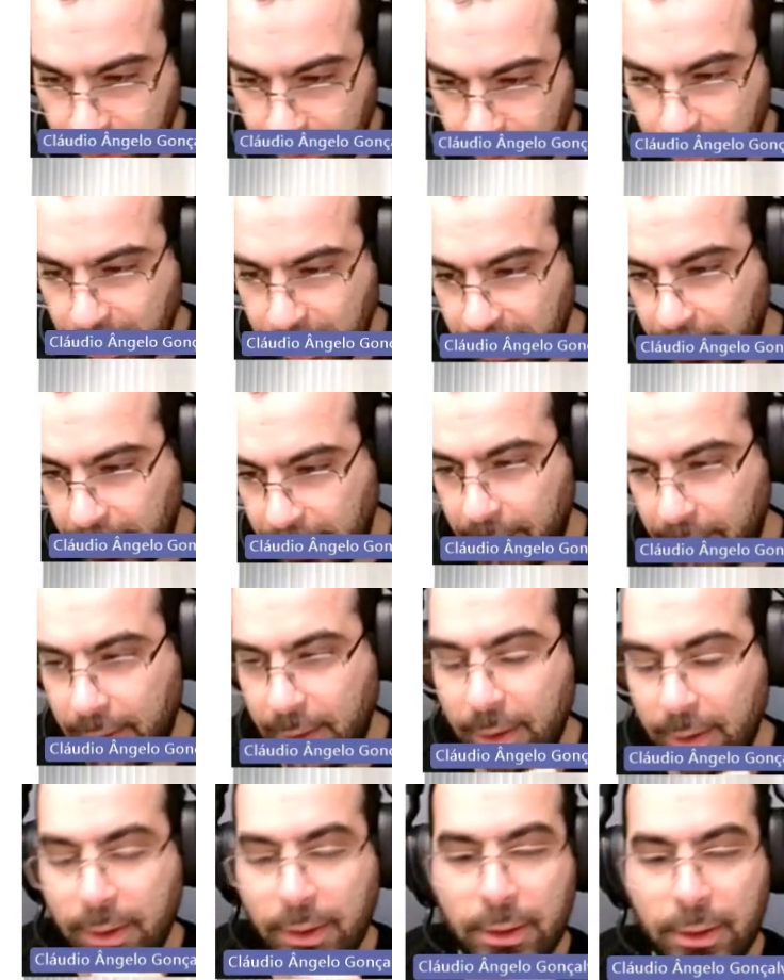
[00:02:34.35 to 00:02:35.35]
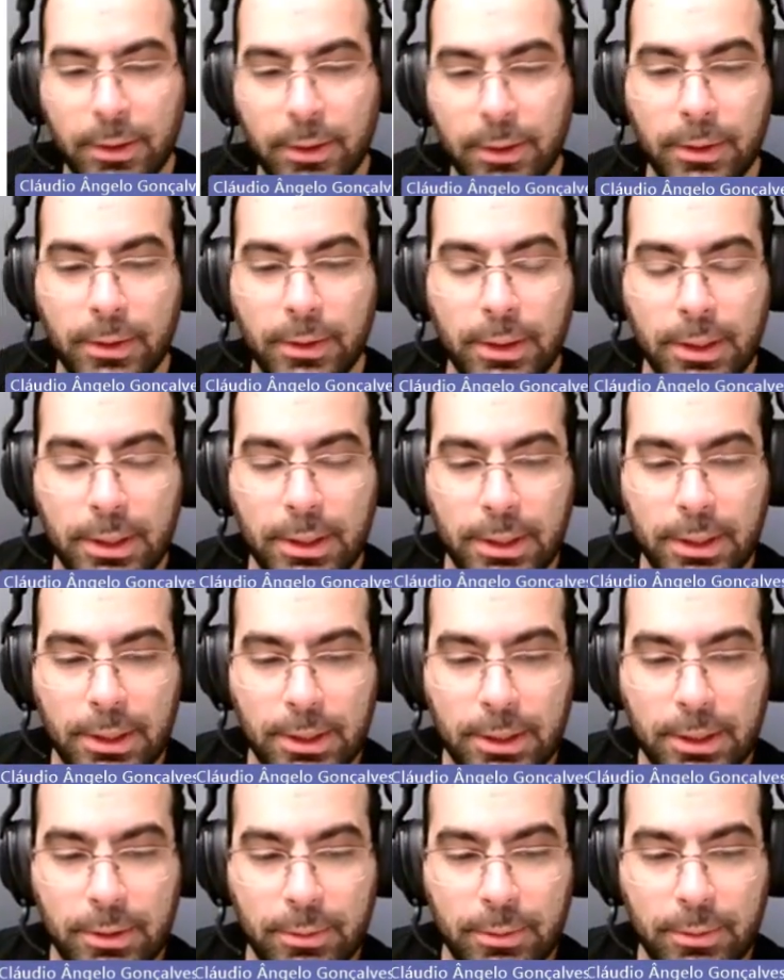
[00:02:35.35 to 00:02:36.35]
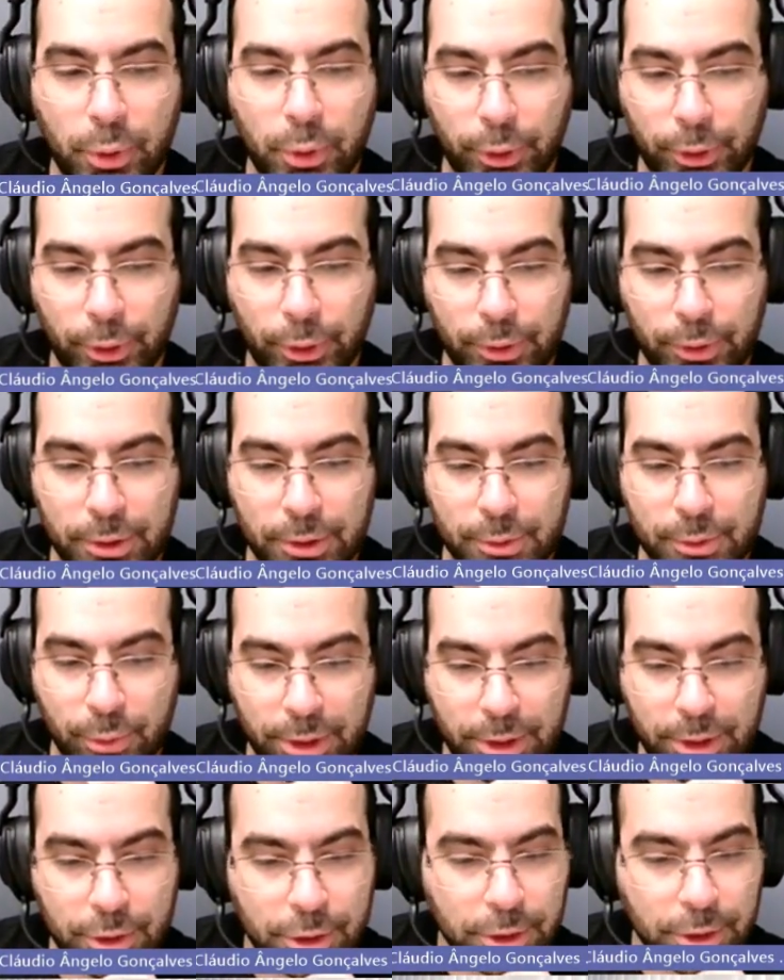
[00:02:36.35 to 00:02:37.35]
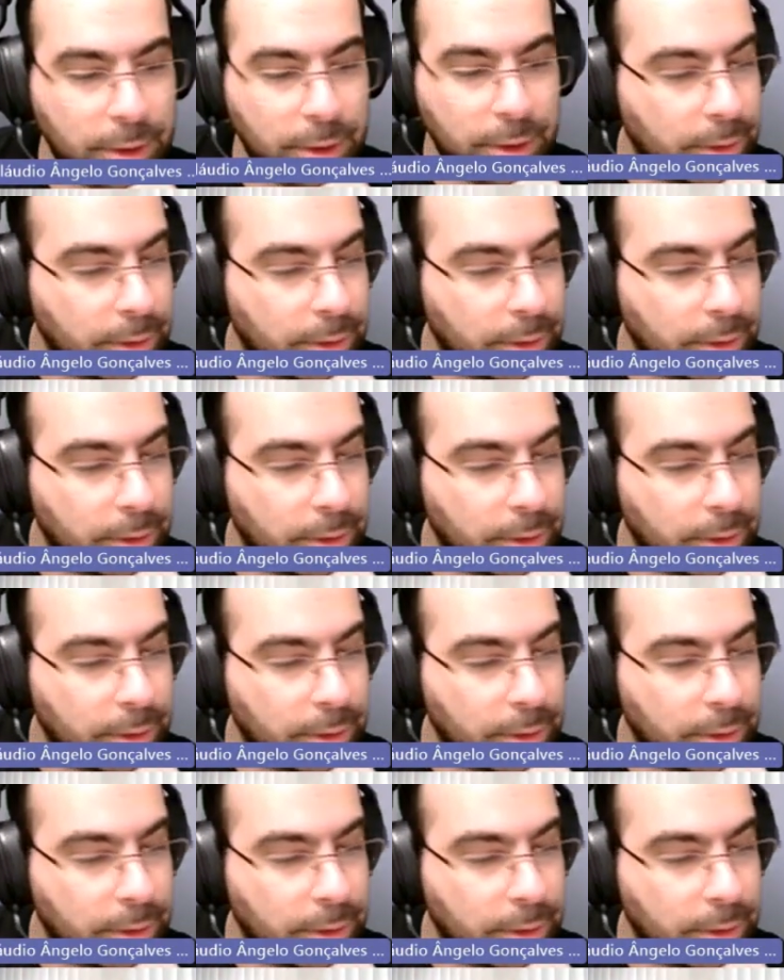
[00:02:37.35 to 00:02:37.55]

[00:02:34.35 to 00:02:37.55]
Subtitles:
tempeh product is rich